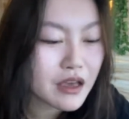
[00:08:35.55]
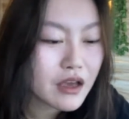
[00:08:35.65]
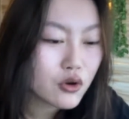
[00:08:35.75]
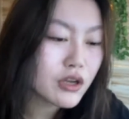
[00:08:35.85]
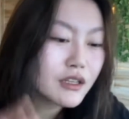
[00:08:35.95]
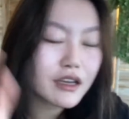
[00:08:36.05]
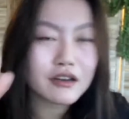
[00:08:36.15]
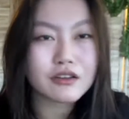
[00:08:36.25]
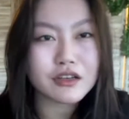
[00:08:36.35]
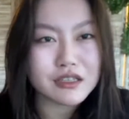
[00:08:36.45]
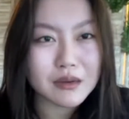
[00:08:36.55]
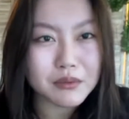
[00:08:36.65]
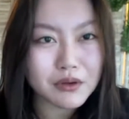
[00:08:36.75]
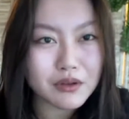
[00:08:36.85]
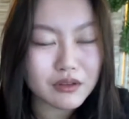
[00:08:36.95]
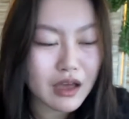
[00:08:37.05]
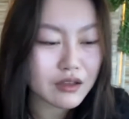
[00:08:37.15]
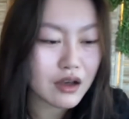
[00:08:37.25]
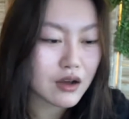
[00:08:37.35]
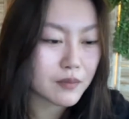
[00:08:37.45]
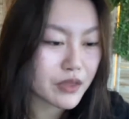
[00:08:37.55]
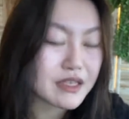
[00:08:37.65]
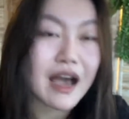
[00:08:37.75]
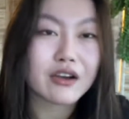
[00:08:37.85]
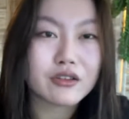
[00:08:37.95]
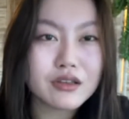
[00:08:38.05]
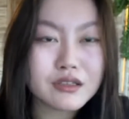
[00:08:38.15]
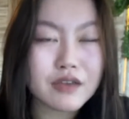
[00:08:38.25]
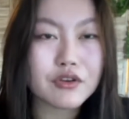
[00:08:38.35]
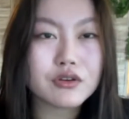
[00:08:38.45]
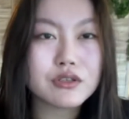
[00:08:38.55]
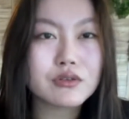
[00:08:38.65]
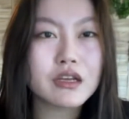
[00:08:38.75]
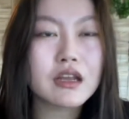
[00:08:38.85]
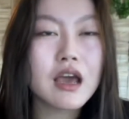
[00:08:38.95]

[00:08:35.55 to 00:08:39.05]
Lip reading: Quickly, another example that is hackathons if you're a student.